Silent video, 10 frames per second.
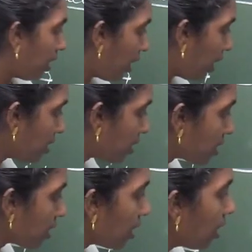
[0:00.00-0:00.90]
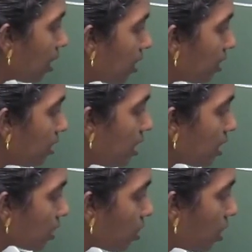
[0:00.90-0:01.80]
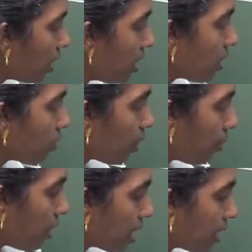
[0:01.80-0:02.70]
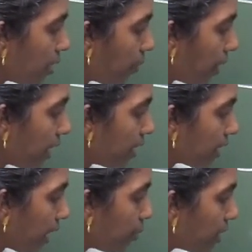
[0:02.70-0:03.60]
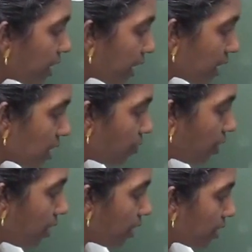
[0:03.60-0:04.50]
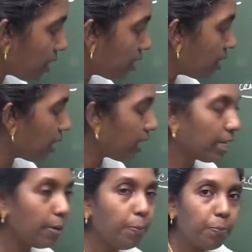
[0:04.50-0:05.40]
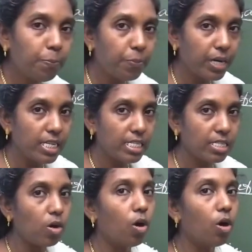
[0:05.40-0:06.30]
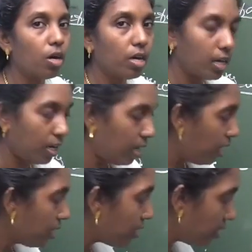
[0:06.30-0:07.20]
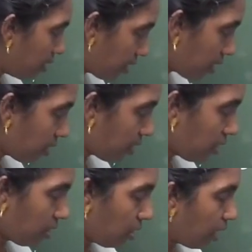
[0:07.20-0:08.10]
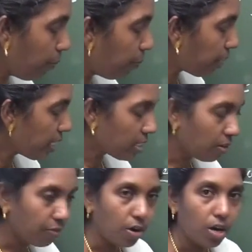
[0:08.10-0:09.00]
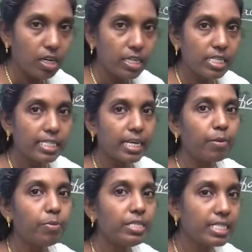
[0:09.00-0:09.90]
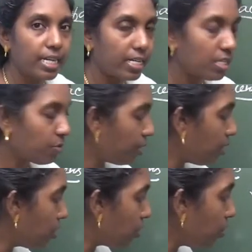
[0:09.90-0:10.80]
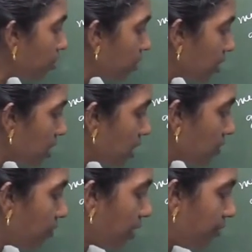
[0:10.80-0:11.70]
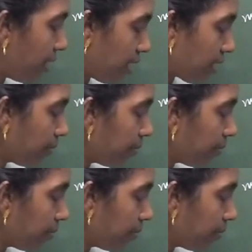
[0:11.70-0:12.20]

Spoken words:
These colonies from master plate can be transferred the imprints or imprints of colonies can be transferred to this velvet,